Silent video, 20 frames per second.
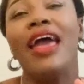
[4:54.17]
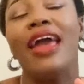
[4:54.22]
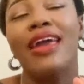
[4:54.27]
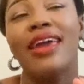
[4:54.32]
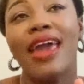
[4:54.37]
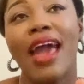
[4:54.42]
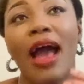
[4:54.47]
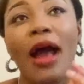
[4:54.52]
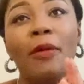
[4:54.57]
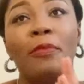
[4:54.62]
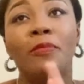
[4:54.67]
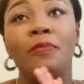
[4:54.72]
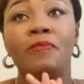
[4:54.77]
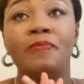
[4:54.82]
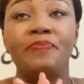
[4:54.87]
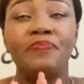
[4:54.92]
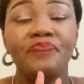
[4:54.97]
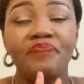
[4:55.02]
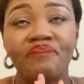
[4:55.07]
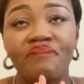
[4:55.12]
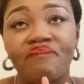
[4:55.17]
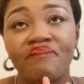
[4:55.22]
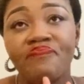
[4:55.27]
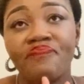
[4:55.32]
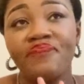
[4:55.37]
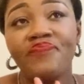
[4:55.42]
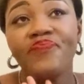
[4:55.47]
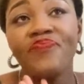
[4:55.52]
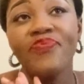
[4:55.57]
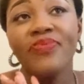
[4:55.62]
Yeah.
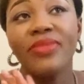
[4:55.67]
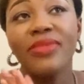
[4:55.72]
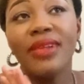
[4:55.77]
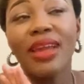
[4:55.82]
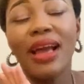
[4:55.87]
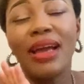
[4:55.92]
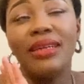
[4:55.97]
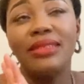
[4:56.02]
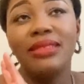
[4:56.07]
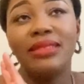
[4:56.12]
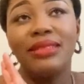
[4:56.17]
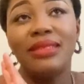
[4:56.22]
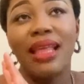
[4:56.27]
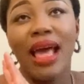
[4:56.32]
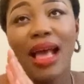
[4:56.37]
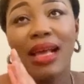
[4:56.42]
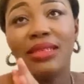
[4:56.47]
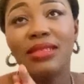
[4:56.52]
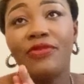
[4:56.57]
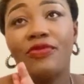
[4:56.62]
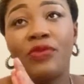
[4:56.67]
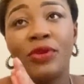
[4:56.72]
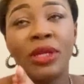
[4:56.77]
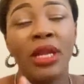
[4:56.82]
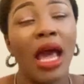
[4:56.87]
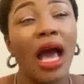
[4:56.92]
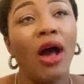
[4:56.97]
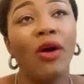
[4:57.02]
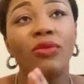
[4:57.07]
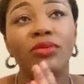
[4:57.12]
And that, for
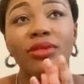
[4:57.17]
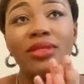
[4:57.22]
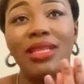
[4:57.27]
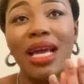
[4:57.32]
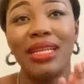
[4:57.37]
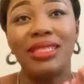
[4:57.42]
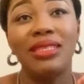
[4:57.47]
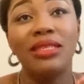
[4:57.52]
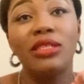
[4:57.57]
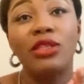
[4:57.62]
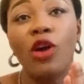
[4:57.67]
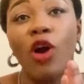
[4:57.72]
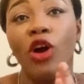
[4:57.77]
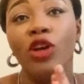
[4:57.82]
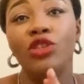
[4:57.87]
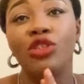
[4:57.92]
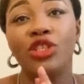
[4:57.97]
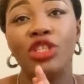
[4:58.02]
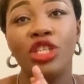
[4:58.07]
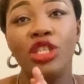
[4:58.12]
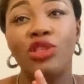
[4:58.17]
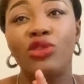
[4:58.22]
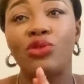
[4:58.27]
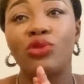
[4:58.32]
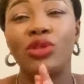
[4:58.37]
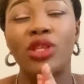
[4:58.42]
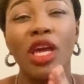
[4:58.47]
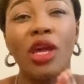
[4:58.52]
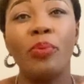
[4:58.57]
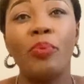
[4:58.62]
now, that is all you need to,
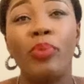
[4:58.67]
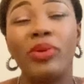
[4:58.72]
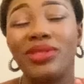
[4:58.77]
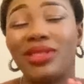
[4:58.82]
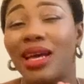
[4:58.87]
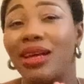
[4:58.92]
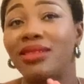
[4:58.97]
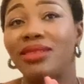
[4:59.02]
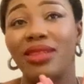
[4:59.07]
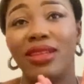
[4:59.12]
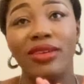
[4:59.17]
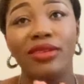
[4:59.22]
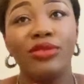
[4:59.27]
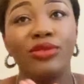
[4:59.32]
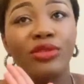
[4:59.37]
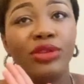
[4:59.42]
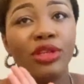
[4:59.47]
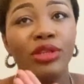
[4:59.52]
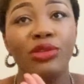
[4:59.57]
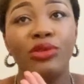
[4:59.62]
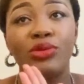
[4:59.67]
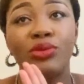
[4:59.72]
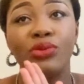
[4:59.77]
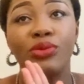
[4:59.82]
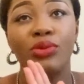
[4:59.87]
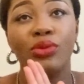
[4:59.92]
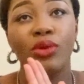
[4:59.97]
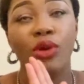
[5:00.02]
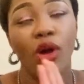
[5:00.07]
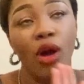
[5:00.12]
the important things you need
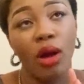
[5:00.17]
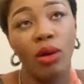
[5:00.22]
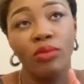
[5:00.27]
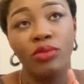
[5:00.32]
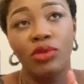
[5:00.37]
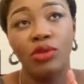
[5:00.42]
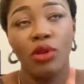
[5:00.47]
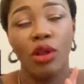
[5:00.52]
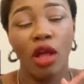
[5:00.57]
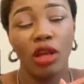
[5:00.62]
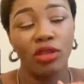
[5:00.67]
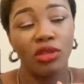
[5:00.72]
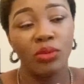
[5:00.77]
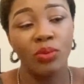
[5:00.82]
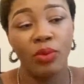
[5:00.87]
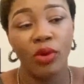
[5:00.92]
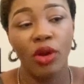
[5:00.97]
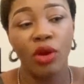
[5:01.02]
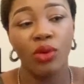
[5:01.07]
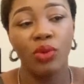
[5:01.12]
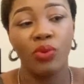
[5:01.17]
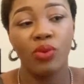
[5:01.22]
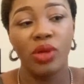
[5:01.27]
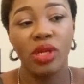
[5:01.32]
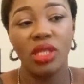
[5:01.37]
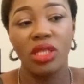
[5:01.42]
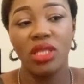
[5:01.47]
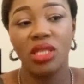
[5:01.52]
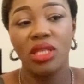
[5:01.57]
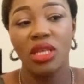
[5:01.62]
to come to Luxembourg
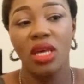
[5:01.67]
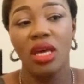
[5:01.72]
with.